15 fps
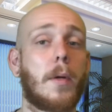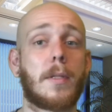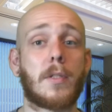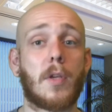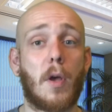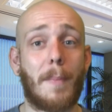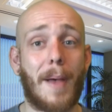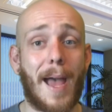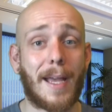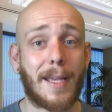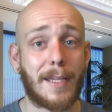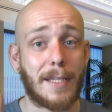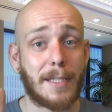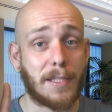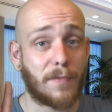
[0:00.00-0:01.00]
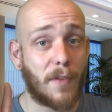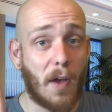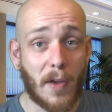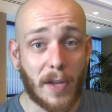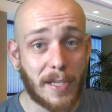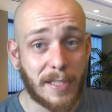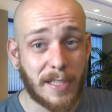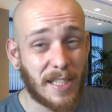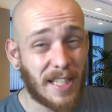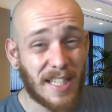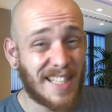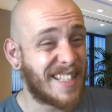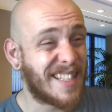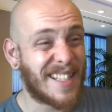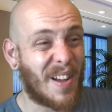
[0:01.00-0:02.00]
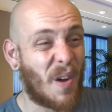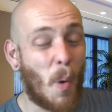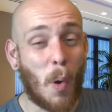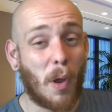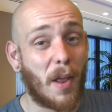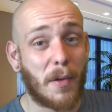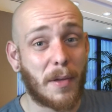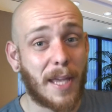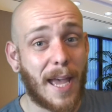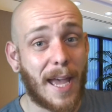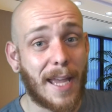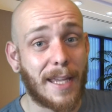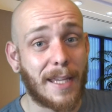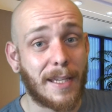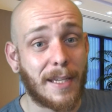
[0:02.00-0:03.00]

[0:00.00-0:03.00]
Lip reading: It's all back, it's fine, it's all okay.